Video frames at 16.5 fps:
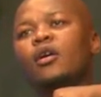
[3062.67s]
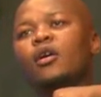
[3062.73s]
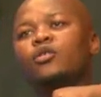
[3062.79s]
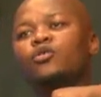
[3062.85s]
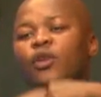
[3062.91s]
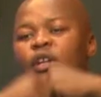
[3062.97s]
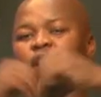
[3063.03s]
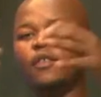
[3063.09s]

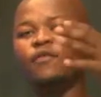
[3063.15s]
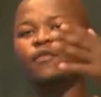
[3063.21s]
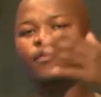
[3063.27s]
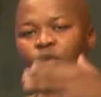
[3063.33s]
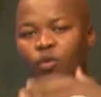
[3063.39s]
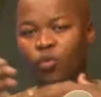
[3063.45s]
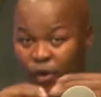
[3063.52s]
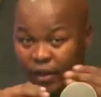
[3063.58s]
to live
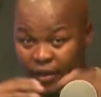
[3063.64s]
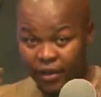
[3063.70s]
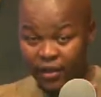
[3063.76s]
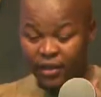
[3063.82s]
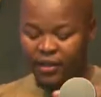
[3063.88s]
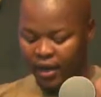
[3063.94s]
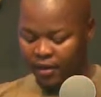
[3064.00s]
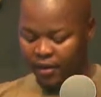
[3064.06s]
with these
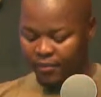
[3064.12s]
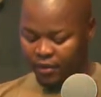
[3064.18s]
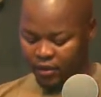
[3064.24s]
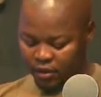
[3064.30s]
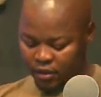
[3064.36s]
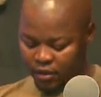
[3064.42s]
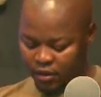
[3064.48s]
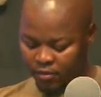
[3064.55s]

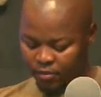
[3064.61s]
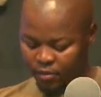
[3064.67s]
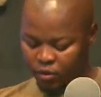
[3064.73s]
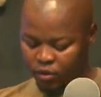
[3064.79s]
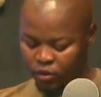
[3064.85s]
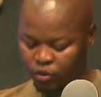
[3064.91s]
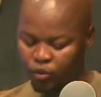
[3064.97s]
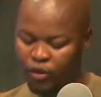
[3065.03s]
animals.
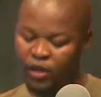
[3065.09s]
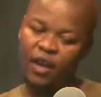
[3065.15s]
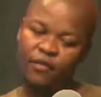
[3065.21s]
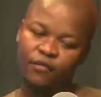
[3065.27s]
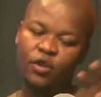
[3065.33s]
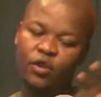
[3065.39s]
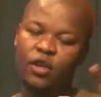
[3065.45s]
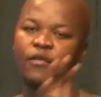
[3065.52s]
Because we have
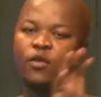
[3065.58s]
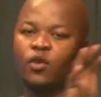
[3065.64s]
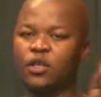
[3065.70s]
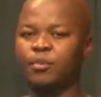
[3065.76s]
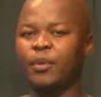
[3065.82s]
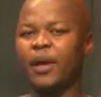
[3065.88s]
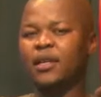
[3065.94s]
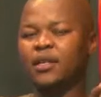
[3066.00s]
to have our
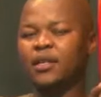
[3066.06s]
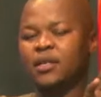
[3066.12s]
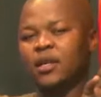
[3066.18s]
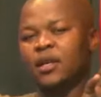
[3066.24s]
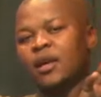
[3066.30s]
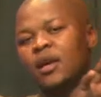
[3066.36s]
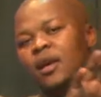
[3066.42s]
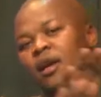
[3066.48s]
space,
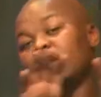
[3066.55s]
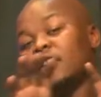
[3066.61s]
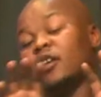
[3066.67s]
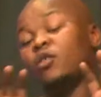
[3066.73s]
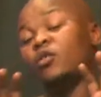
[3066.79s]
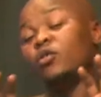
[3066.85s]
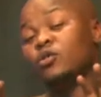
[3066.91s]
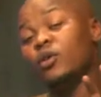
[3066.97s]
and they
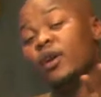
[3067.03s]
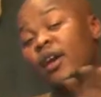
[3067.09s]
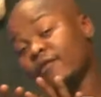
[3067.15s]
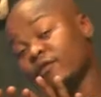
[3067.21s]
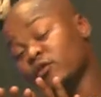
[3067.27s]
also have